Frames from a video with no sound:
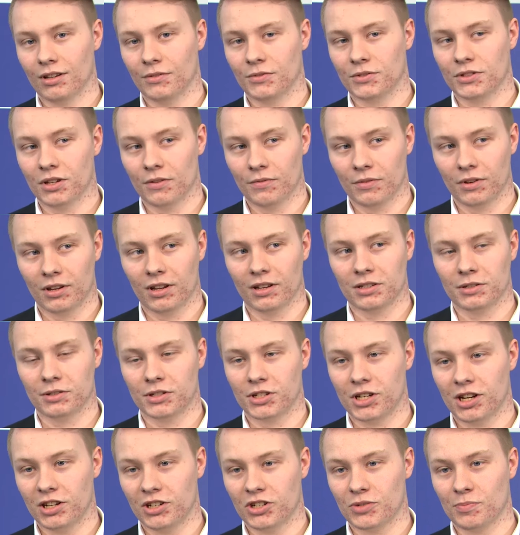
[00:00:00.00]
If something has
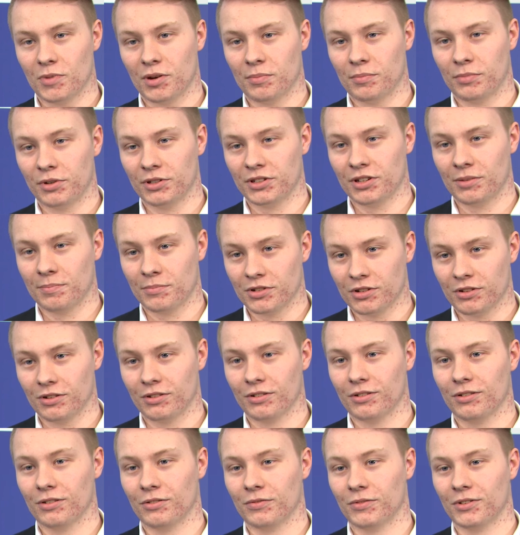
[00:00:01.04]
changed my
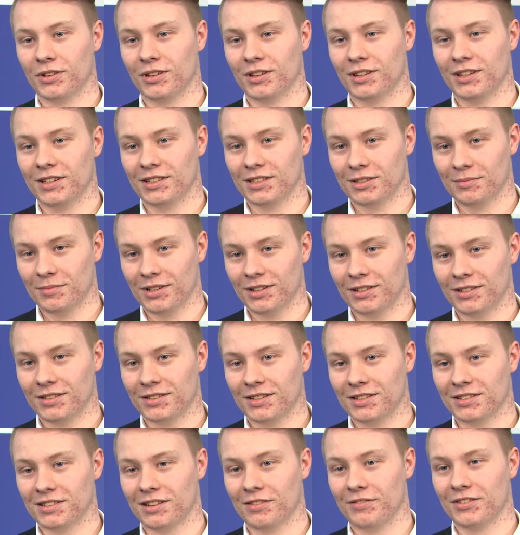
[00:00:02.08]
perception of the ECB
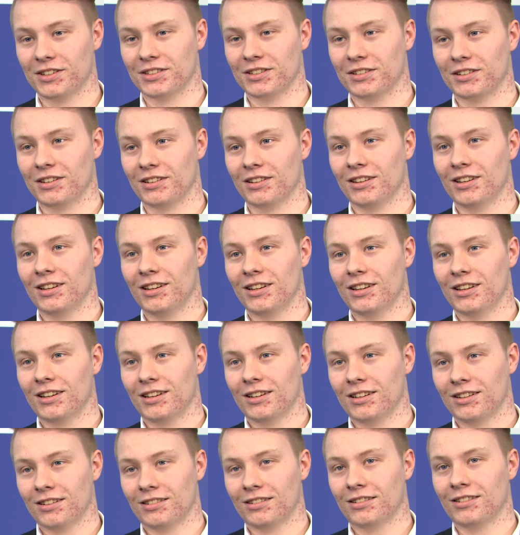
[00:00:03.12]
since I visited,
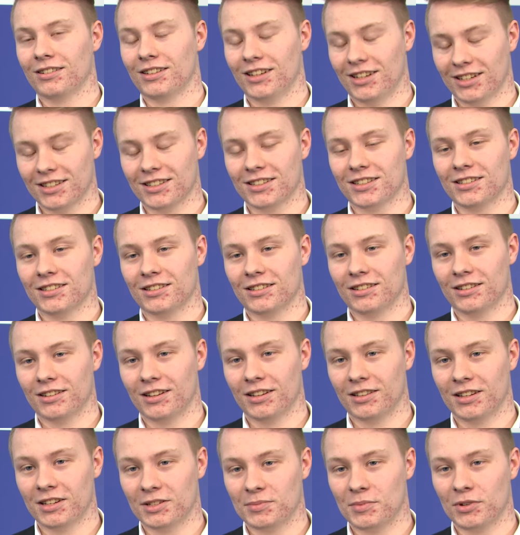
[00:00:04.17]
yes,
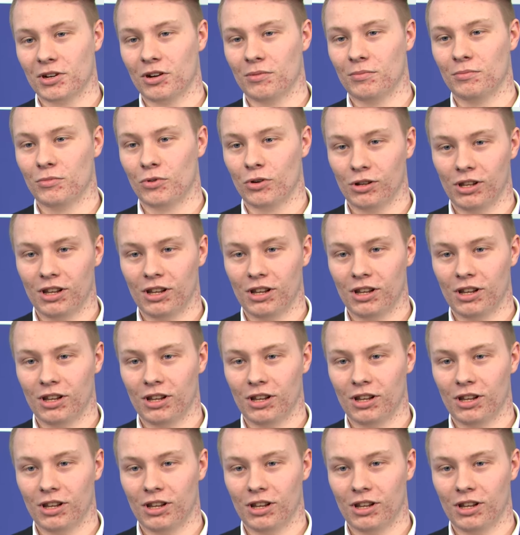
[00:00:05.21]
it has become more